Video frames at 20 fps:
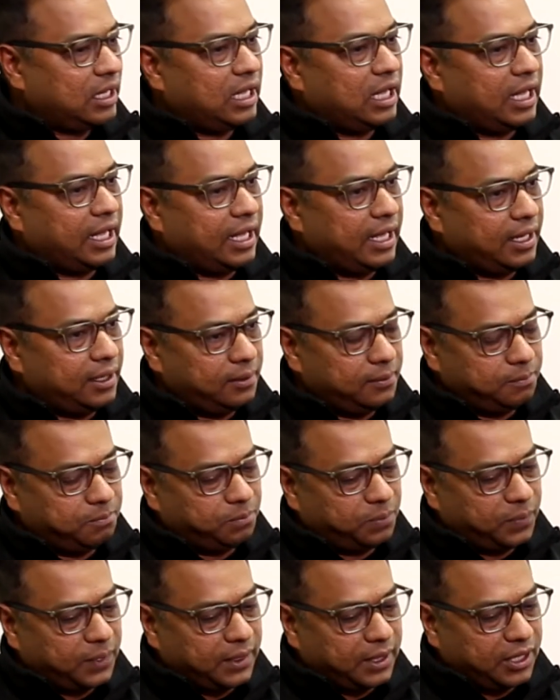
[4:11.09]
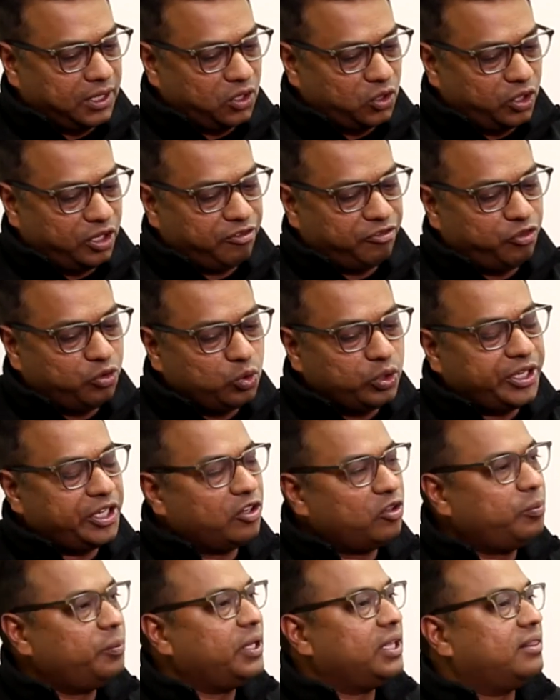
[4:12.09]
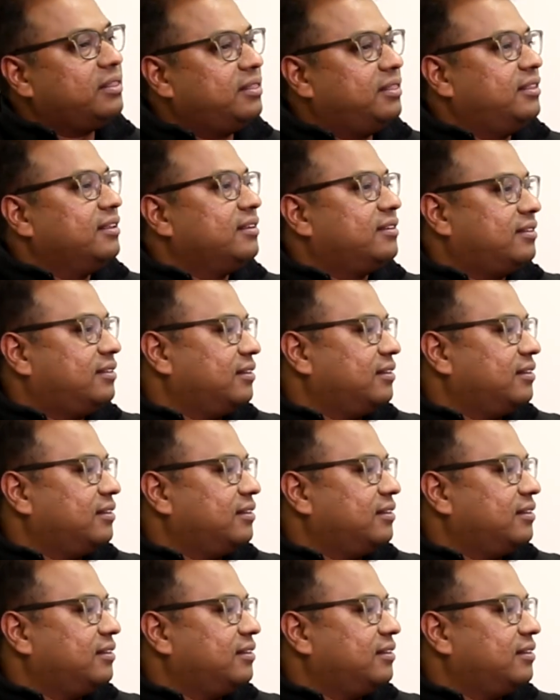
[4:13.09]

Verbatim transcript: and you know, if you give me this,